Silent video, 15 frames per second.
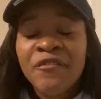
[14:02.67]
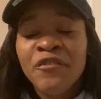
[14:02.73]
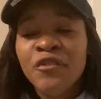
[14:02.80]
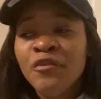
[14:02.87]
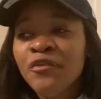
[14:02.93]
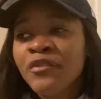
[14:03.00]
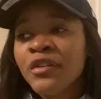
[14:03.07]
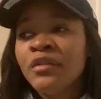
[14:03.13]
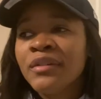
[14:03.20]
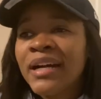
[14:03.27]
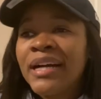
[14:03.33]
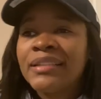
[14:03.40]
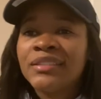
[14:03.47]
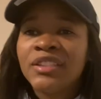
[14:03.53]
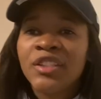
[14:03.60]
you feel
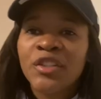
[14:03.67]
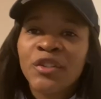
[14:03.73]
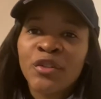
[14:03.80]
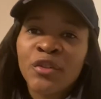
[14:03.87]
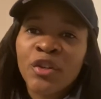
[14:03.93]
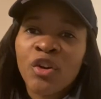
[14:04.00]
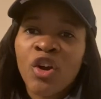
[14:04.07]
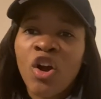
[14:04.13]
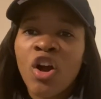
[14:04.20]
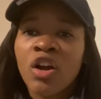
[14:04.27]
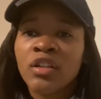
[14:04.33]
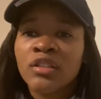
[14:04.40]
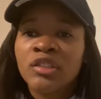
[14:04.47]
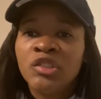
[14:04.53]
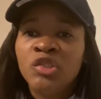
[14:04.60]
God tugging on your
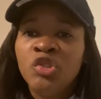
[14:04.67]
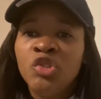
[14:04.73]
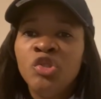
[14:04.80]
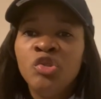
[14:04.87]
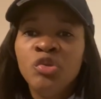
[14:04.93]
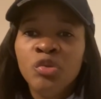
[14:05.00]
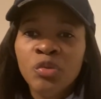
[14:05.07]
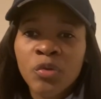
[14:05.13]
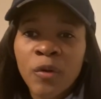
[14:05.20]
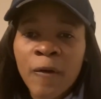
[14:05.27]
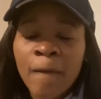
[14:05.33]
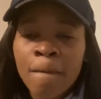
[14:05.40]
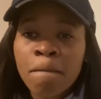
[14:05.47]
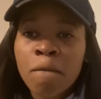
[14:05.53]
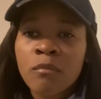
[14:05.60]
heart to do,
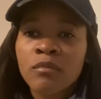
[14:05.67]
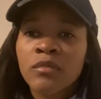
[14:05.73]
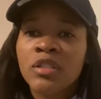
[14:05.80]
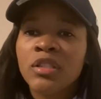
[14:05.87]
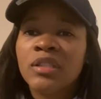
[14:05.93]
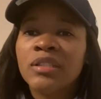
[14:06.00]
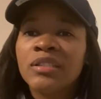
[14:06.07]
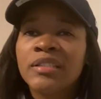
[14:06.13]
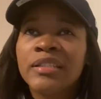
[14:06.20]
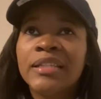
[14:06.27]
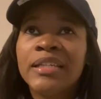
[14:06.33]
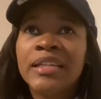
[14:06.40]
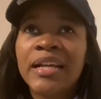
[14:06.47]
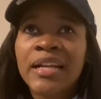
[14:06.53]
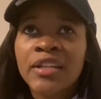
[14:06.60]
to, to
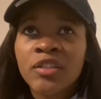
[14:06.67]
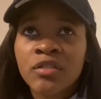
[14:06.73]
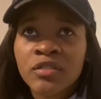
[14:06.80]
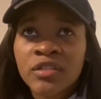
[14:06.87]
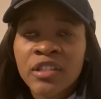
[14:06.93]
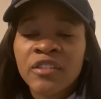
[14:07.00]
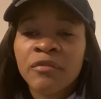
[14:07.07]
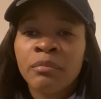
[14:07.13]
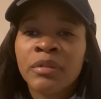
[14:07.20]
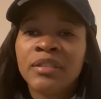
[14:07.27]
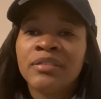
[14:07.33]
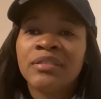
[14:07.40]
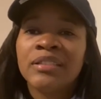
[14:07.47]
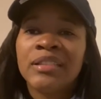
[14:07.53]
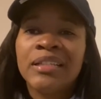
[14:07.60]
get out of your safe
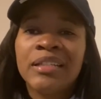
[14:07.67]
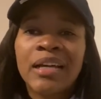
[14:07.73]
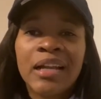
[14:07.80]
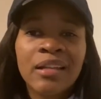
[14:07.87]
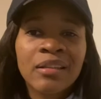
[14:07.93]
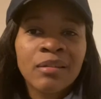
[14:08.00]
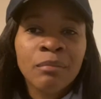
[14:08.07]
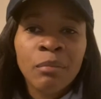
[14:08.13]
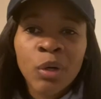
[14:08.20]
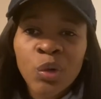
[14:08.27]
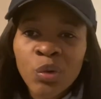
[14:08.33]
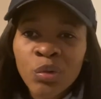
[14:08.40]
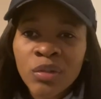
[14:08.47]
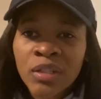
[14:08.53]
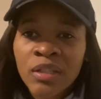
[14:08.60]
place, to get out of the
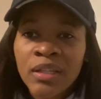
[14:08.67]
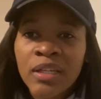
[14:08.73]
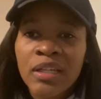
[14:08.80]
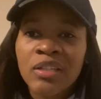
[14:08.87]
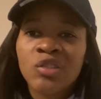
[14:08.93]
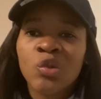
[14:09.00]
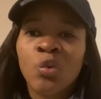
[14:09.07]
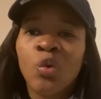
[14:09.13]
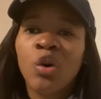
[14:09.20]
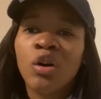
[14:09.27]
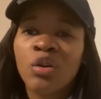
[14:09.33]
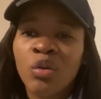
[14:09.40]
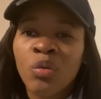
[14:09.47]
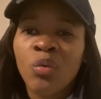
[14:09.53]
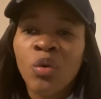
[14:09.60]
boat and to walk
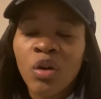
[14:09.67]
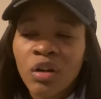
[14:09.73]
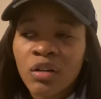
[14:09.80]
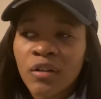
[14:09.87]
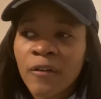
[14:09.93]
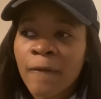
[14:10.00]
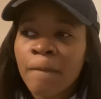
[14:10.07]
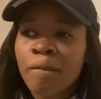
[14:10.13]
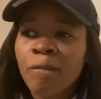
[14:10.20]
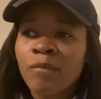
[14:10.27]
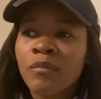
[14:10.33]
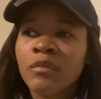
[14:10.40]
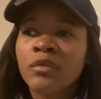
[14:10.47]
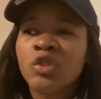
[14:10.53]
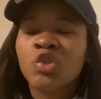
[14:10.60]
on water,
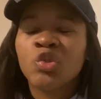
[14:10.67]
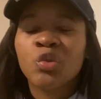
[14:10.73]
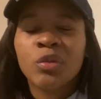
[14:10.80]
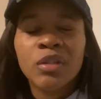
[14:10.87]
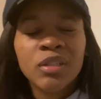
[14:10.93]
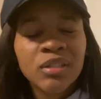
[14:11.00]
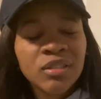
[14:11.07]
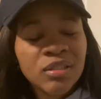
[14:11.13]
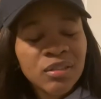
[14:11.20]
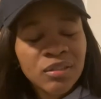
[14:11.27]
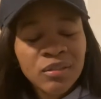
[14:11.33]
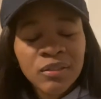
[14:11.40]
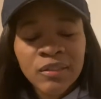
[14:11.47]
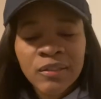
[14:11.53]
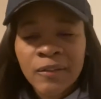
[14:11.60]
trust
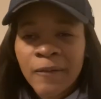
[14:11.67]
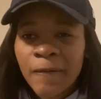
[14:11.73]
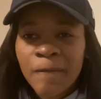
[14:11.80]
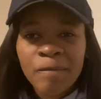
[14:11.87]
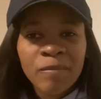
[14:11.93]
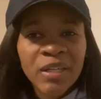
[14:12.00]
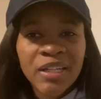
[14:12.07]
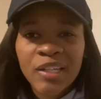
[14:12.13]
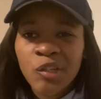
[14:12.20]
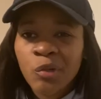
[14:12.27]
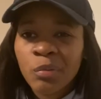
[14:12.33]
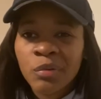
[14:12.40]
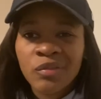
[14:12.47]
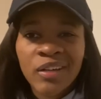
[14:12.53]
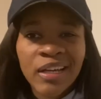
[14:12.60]
that He'll
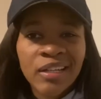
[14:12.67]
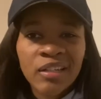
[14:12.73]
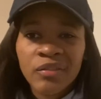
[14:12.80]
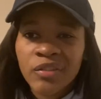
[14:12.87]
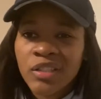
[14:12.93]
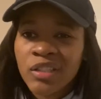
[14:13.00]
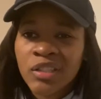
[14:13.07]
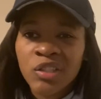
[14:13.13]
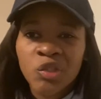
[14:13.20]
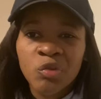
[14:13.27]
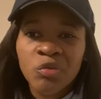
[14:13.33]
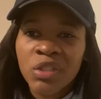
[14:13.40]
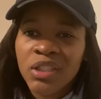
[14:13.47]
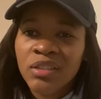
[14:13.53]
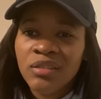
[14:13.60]
provide everything you
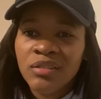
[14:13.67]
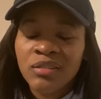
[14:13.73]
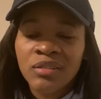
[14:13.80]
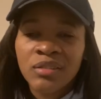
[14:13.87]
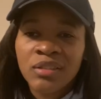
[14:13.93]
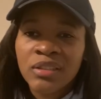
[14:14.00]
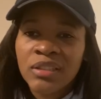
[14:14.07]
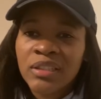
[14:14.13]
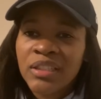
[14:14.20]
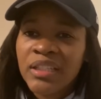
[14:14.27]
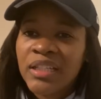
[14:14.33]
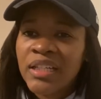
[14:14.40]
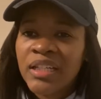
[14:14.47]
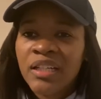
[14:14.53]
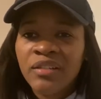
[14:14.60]
need.
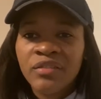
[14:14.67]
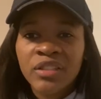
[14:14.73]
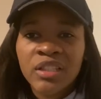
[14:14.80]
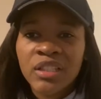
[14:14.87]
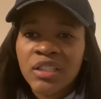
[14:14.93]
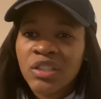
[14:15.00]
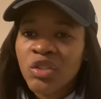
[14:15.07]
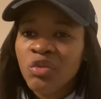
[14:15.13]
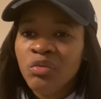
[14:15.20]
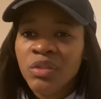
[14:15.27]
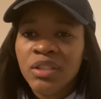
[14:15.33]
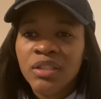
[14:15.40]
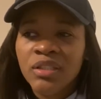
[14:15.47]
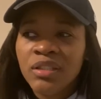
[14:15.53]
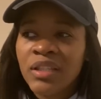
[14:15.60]
Everything you
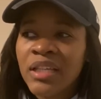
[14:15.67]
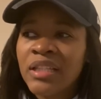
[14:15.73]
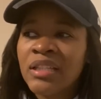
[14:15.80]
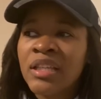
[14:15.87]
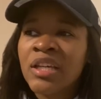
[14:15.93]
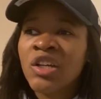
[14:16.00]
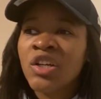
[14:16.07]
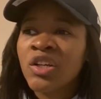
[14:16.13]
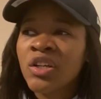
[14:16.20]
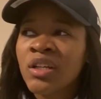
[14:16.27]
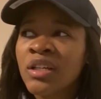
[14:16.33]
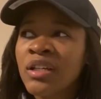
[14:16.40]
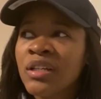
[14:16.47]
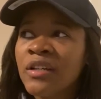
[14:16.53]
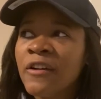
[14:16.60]
need. That there
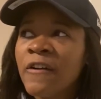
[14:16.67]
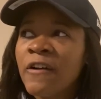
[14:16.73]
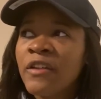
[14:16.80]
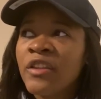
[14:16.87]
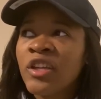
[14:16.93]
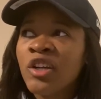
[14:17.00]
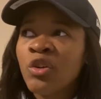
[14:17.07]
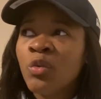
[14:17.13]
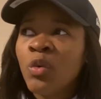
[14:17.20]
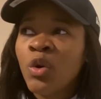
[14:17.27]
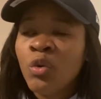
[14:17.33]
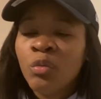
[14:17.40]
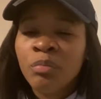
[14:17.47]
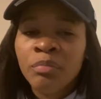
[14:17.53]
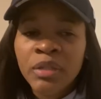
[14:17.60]
there
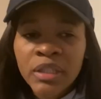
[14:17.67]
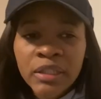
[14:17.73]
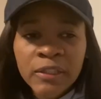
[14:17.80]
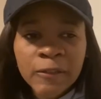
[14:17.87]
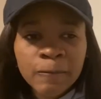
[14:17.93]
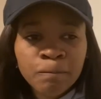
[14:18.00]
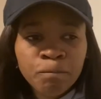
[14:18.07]
won't be